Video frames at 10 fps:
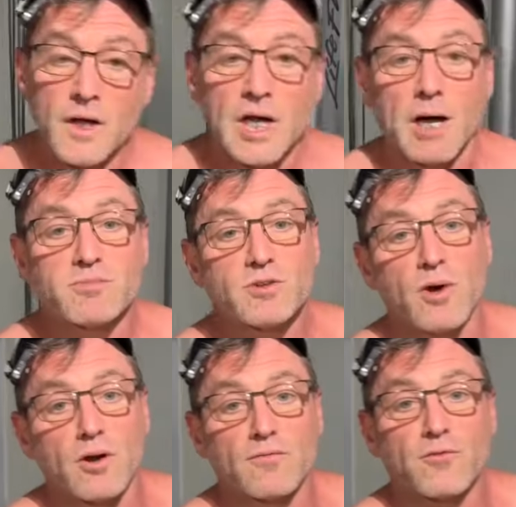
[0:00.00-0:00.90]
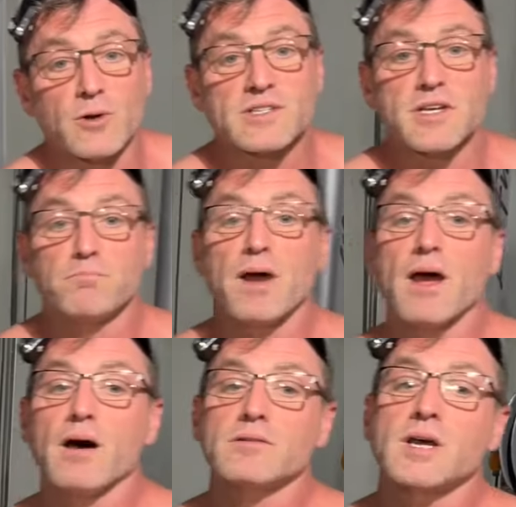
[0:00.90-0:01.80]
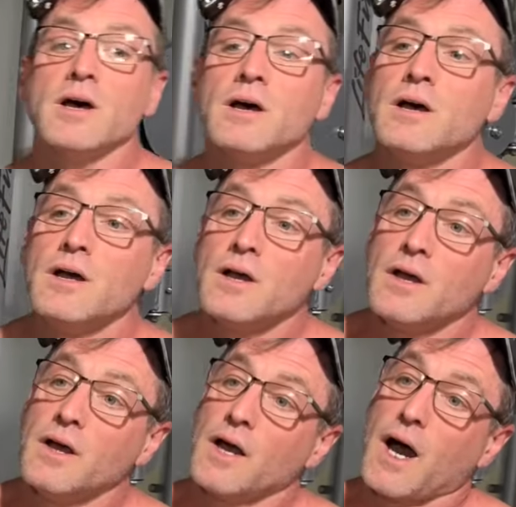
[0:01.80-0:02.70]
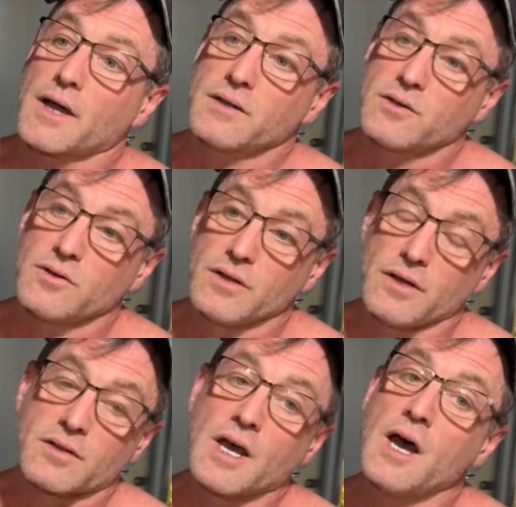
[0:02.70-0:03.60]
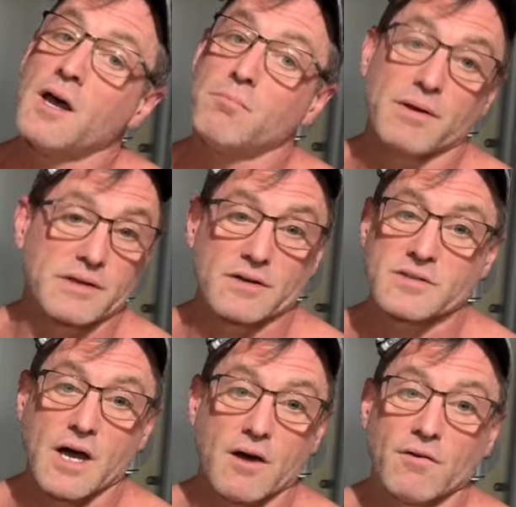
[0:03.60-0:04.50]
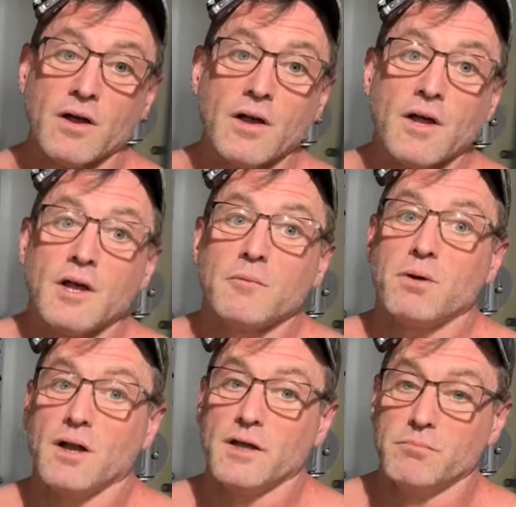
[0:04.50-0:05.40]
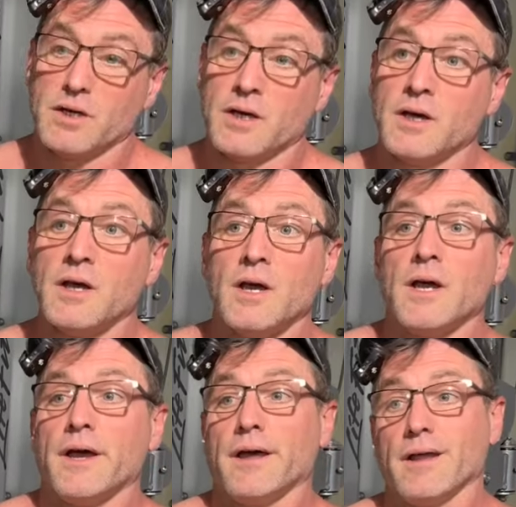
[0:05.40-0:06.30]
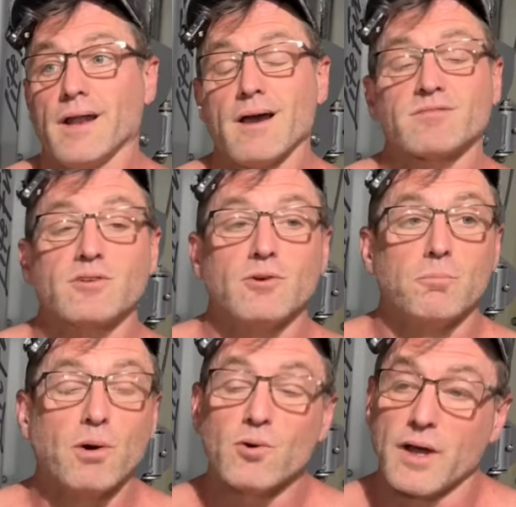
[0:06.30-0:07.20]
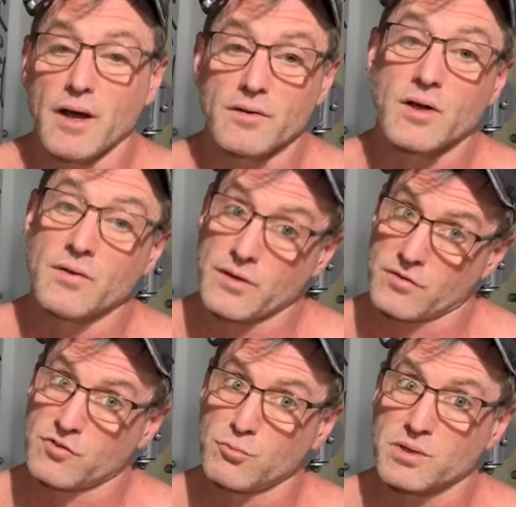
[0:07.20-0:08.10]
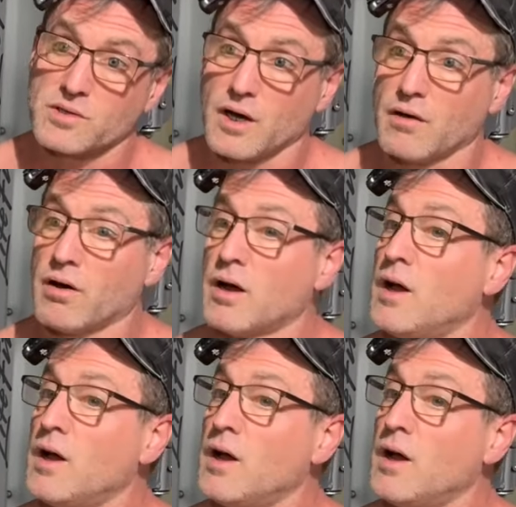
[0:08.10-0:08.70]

I'm 214 pounds. I can do these, but they're tough, believe me. And then after doing pull downs, they're super tough.